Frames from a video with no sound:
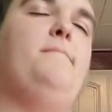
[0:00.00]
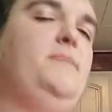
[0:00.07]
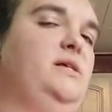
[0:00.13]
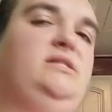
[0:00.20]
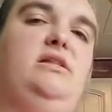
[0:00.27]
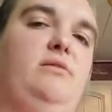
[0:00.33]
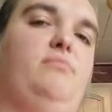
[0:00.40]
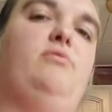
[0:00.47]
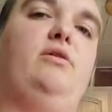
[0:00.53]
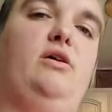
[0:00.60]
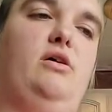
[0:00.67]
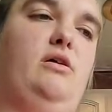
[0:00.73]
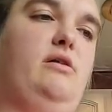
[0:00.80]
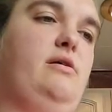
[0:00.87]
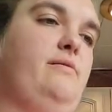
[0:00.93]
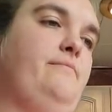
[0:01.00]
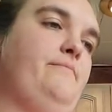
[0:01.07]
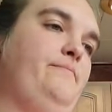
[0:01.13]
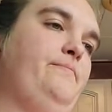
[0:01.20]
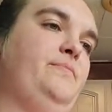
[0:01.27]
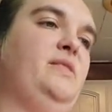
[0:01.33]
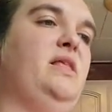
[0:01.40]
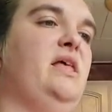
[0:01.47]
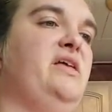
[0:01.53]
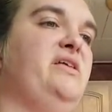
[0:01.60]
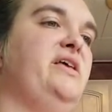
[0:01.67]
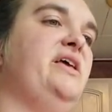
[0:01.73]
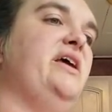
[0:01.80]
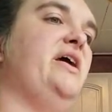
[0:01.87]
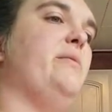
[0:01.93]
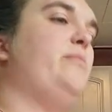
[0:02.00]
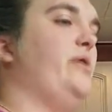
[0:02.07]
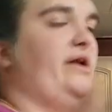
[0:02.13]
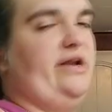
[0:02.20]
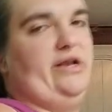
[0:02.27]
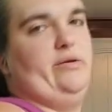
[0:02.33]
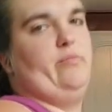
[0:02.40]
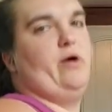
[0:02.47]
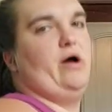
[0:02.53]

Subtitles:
Mix it up really good. Put it in a